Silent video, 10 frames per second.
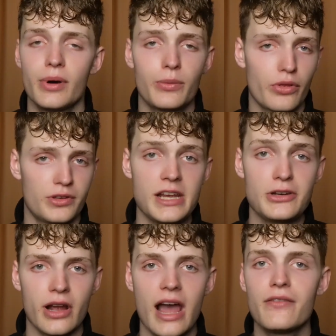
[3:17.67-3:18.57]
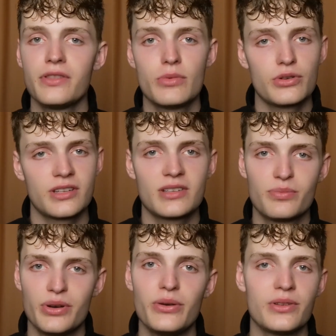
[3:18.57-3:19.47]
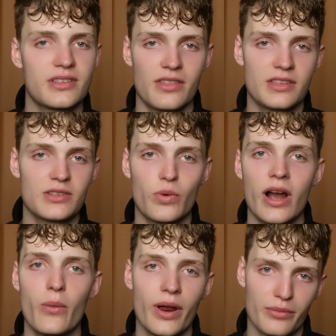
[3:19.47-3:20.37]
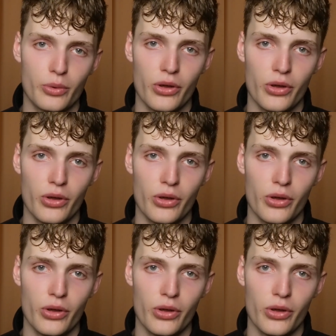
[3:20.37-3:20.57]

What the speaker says: but with TikTok I have the most experience and this is why I went